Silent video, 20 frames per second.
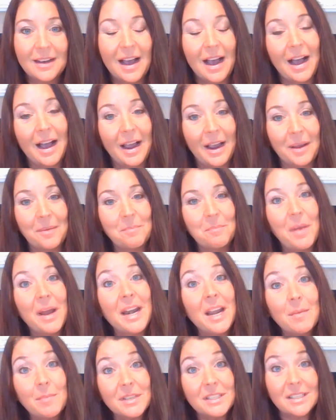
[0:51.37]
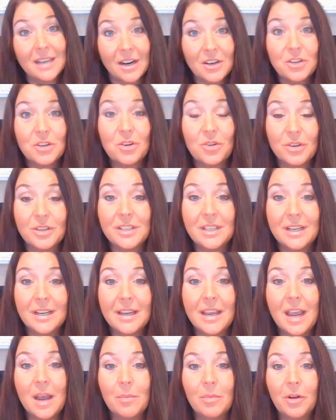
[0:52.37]
Hi, my name is Dr. Christina
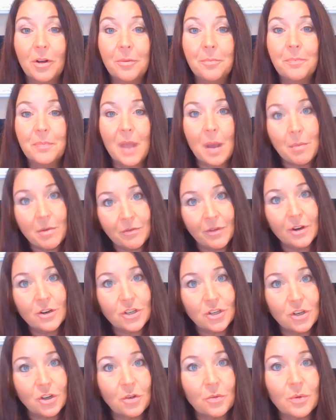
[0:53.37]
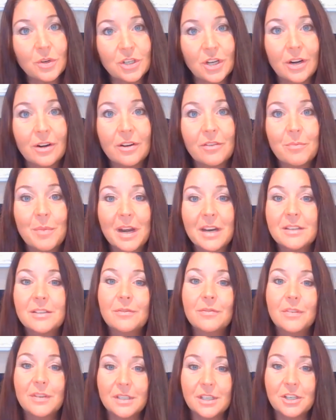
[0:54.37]
Campbell. I'm a functional regenerative
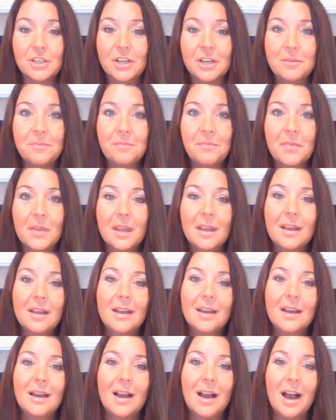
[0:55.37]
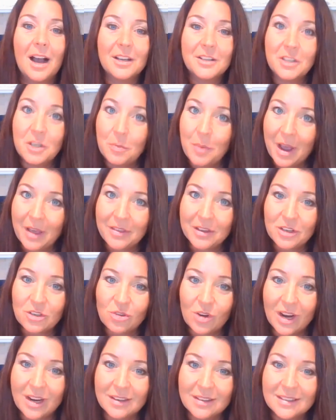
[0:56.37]
medicine physician, osteopathic
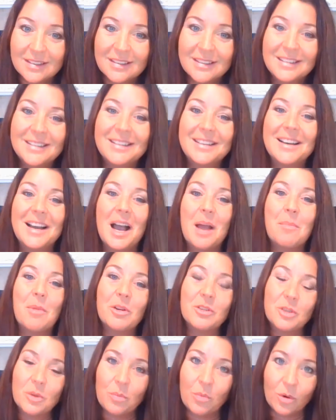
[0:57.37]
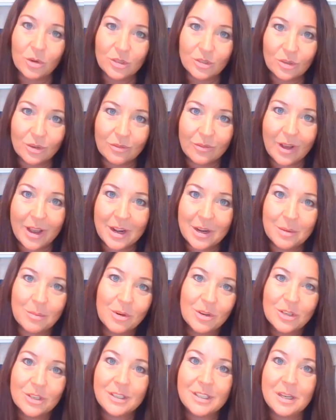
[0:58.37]
trained. I'm also board certified in
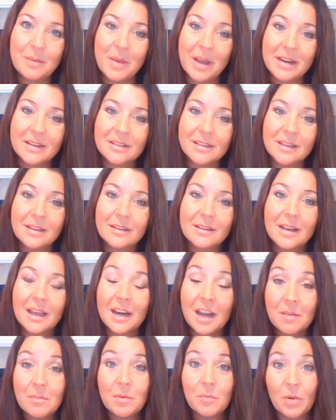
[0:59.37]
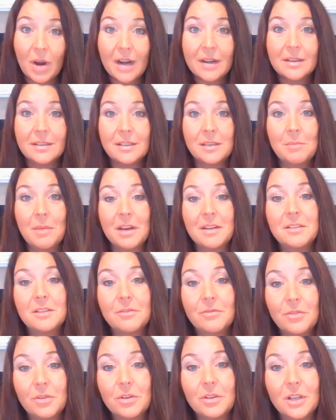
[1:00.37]
emergency medicine, and I've been practicing
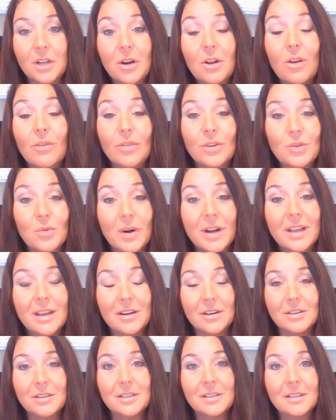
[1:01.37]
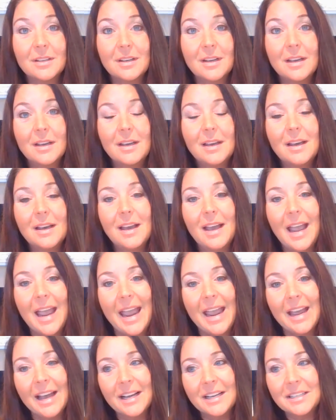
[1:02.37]
medicine for a little over 20 years.
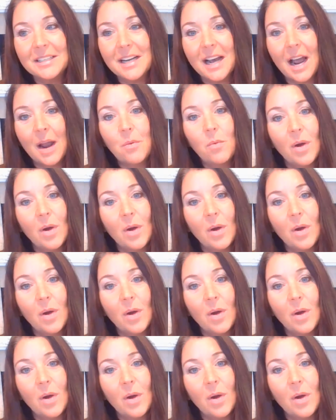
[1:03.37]
And I